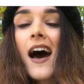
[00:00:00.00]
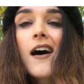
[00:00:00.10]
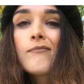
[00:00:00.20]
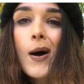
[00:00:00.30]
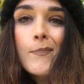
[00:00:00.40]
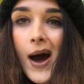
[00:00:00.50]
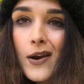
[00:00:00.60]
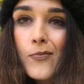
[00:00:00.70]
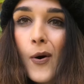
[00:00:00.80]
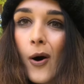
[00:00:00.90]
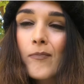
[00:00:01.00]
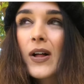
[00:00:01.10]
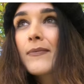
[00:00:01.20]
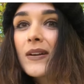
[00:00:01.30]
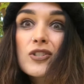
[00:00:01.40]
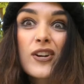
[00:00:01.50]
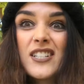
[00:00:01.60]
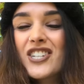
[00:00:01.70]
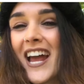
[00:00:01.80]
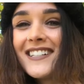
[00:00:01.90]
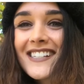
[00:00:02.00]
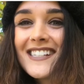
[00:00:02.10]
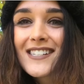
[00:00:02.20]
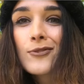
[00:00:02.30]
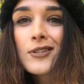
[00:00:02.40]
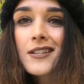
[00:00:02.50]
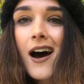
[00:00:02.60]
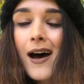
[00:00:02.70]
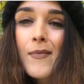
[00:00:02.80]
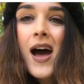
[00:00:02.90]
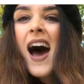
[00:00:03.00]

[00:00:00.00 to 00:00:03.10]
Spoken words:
I have my paddle pop, like my treat changes all the time.